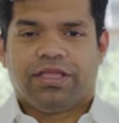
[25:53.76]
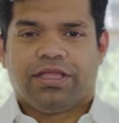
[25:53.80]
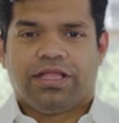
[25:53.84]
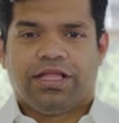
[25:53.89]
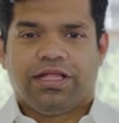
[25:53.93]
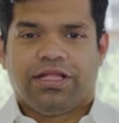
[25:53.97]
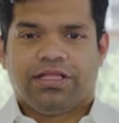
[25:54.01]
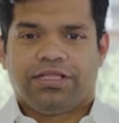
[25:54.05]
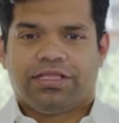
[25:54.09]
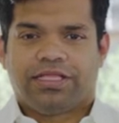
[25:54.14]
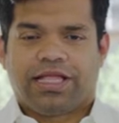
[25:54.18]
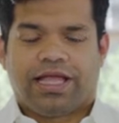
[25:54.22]

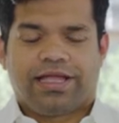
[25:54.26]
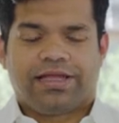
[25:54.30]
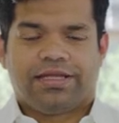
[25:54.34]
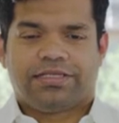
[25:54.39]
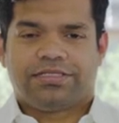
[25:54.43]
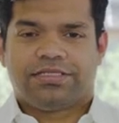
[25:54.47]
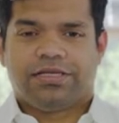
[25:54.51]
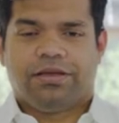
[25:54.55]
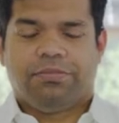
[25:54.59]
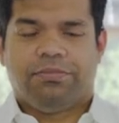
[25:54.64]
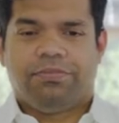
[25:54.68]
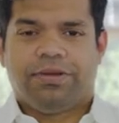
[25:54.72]
uh,
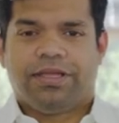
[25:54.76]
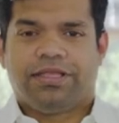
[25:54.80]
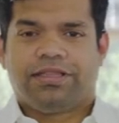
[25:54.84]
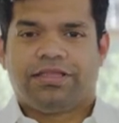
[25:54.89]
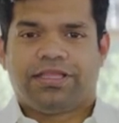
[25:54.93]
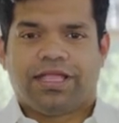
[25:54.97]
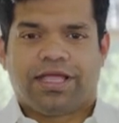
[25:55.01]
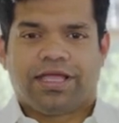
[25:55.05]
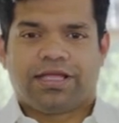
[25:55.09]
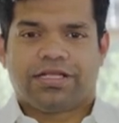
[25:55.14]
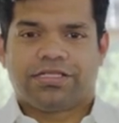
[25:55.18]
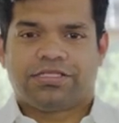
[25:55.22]
thanks, a big
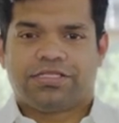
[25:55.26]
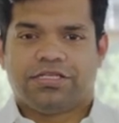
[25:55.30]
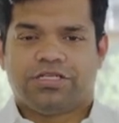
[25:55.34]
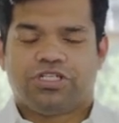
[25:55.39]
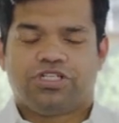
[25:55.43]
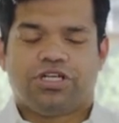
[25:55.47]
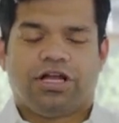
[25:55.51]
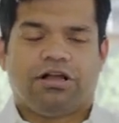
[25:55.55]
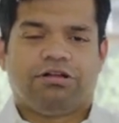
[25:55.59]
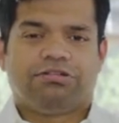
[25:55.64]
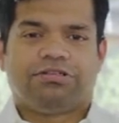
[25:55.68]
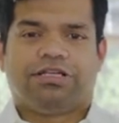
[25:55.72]
thanks, a
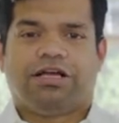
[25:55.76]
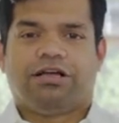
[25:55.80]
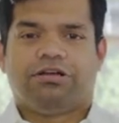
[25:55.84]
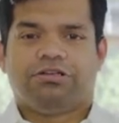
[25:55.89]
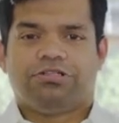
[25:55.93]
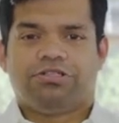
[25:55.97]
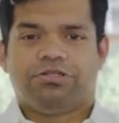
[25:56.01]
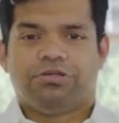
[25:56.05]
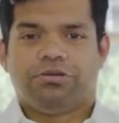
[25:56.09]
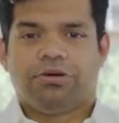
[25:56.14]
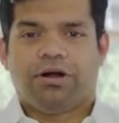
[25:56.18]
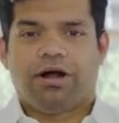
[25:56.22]
shout
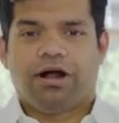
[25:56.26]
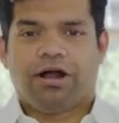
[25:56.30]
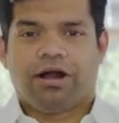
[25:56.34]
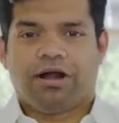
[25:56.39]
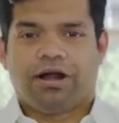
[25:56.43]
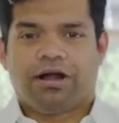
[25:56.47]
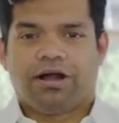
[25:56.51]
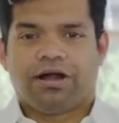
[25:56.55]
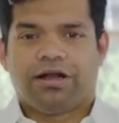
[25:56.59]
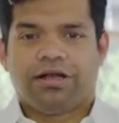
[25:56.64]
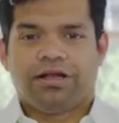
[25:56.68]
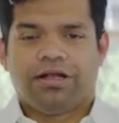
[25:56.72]
out to
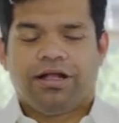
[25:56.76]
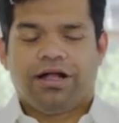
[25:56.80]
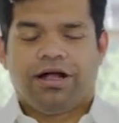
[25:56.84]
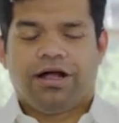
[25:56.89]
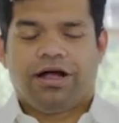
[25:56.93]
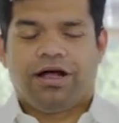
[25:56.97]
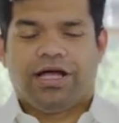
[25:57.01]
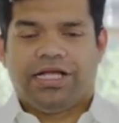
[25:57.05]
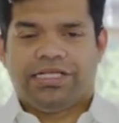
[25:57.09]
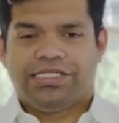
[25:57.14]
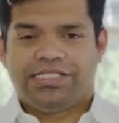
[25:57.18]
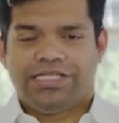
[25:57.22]
our,
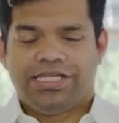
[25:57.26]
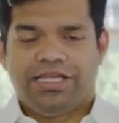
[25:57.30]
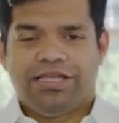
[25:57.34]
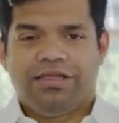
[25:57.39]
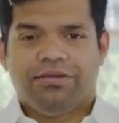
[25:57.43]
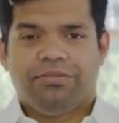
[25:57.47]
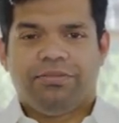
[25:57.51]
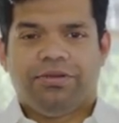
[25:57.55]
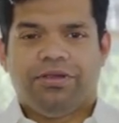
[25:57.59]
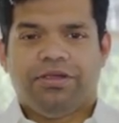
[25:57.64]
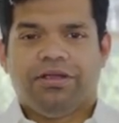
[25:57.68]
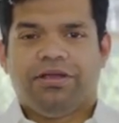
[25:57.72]
our
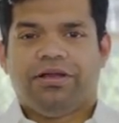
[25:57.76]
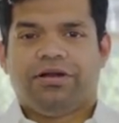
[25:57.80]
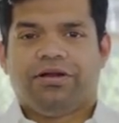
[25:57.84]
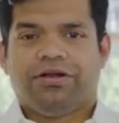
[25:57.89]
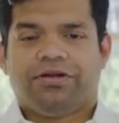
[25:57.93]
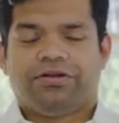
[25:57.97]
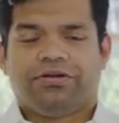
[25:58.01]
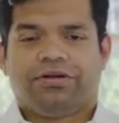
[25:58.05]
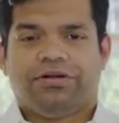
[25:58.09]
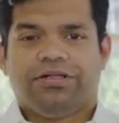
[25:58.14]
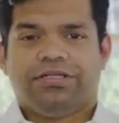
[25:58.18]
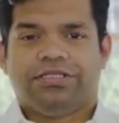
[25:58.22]
team here
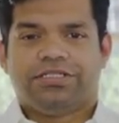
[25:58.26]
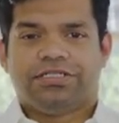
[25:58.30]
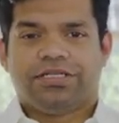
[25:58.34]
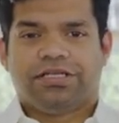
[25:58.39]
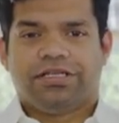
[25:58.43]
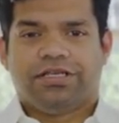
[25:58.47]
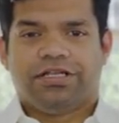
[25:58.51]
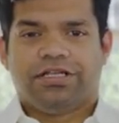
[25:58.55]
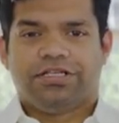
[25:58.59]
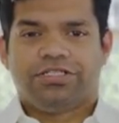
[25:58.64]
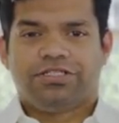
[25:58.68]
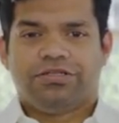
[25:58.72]
at Royal
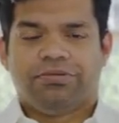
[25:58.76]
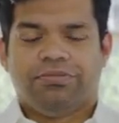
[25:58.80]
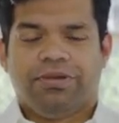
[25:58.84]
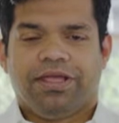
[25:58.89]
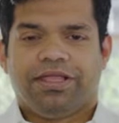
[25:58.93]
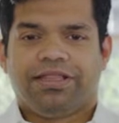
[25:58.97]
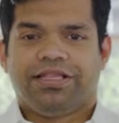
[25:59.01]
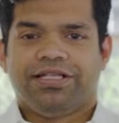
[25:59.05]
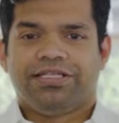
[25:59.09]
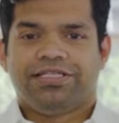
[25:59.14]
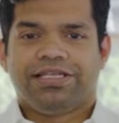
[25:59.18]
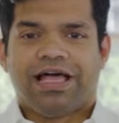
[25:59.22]
Signet to
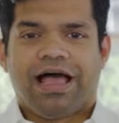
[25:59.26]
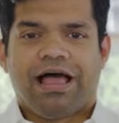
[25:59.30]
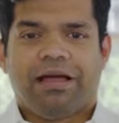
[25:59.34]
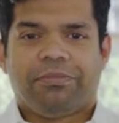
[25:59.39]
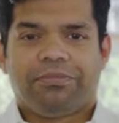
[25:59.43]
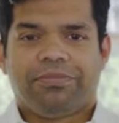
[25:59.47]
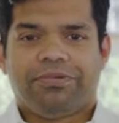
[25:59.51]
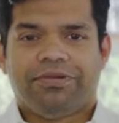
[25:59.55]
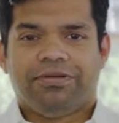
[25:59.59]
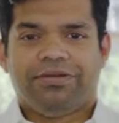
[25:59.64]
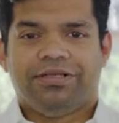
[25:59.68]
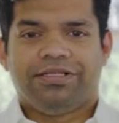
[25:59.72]
make this
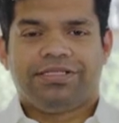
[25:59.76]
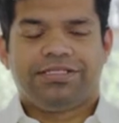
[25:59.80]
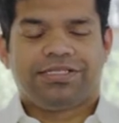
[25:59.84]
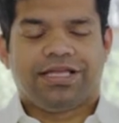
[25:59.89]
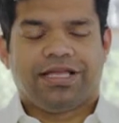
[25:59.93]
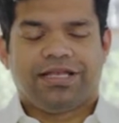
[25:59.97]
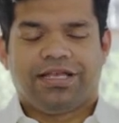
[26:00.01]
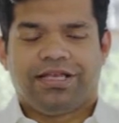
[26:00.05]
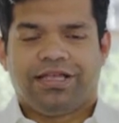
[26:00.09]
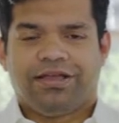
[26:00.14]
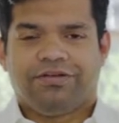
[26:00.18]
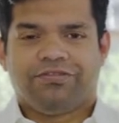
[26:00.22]
happen
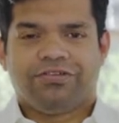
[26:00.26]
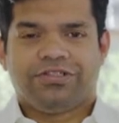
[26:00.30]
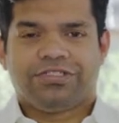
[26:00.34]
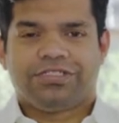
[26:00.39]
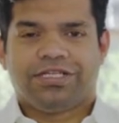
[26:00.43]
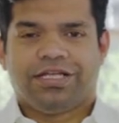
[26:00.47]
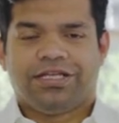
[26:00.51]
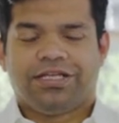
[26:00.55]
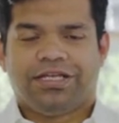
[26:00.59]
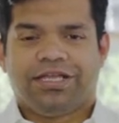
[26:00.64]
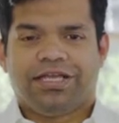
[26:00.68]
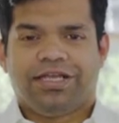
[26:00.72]
Sunday after
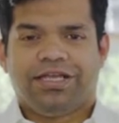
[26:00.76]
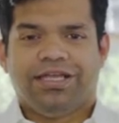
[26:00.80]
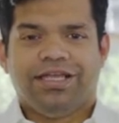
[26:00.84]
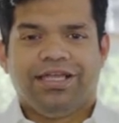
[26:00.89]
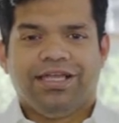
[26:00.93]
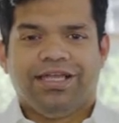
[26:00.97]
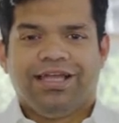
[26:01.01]
Sunday.